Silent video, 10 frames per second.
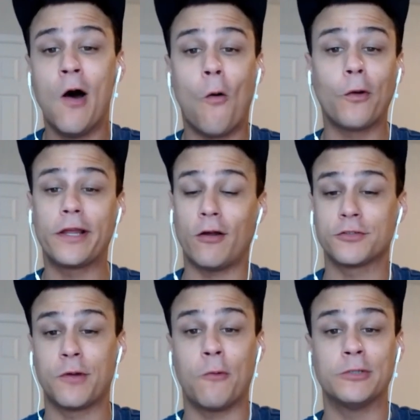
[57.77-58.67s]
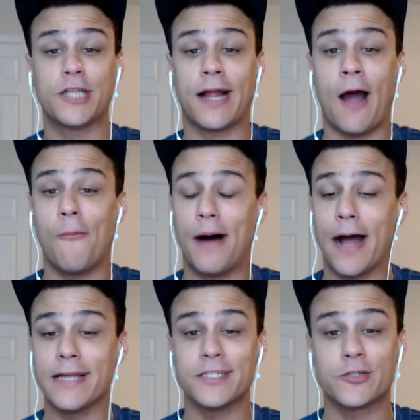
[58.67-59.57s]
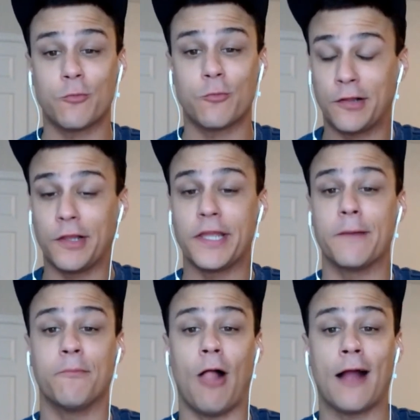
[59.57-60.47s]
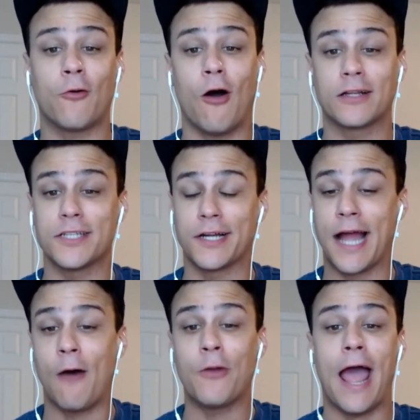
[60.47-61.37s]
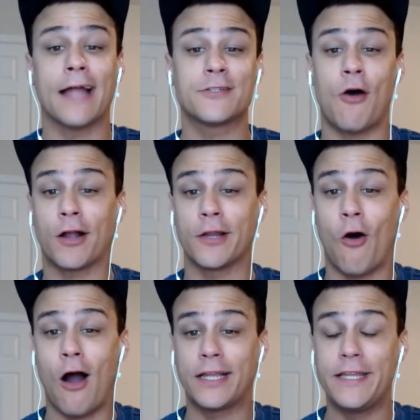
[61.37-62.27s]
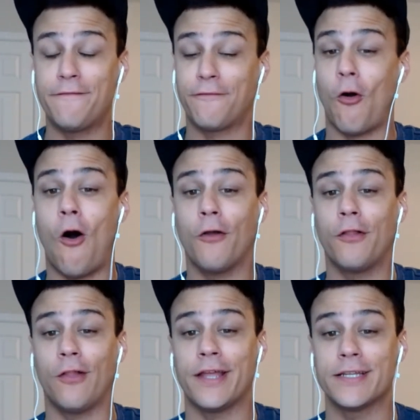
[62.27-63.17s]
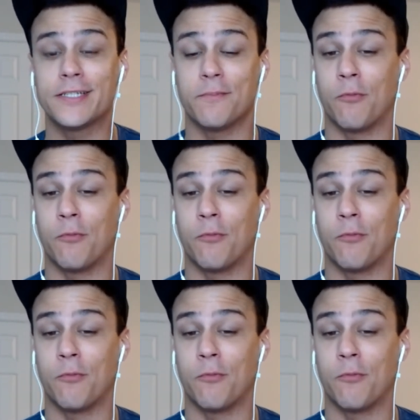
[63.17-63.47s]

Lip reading: or you could also go and check out my Strictly Blackhawks account at Talkin' Hockey for all the latest